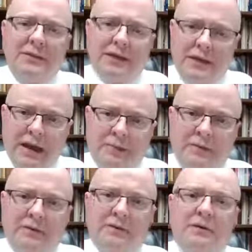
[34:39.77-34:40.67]
It
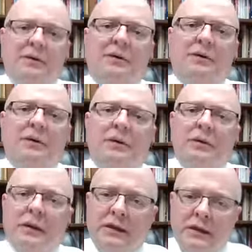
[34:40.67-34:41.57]
happened.
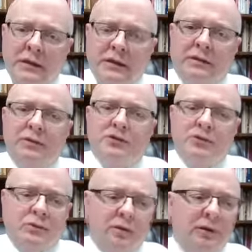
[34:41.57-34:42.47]
They didn't get there
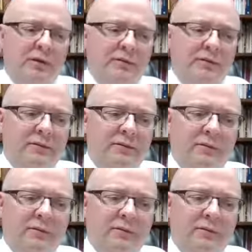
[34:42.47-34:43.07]
soon enough.